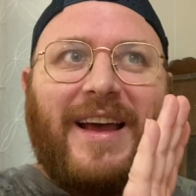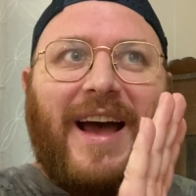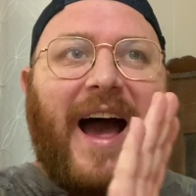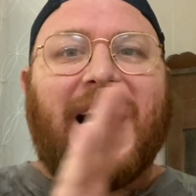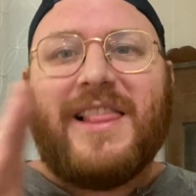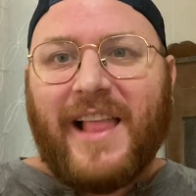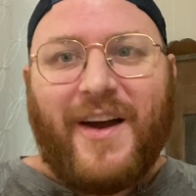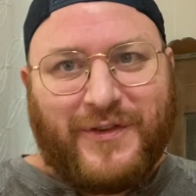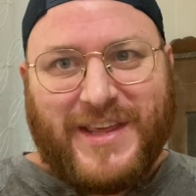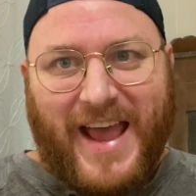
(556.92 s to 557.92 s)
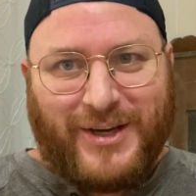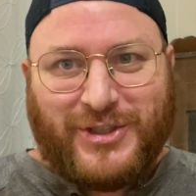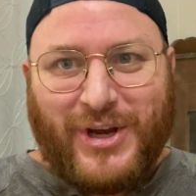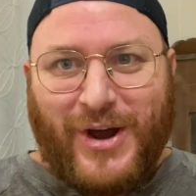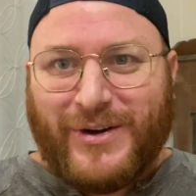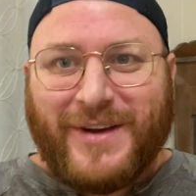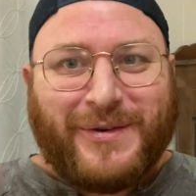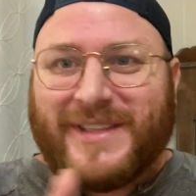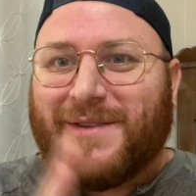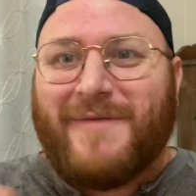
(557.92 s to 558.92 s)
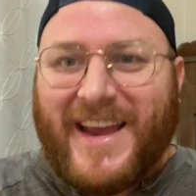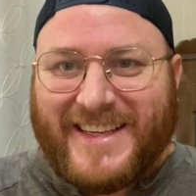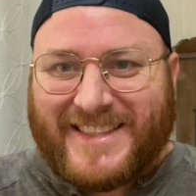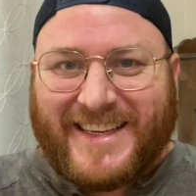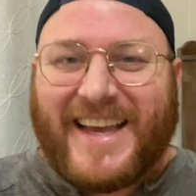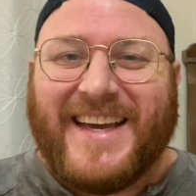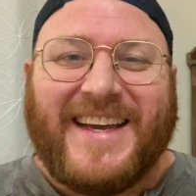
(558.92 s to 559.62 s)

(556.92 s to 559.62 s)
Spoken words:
I loved that show. It was amazing.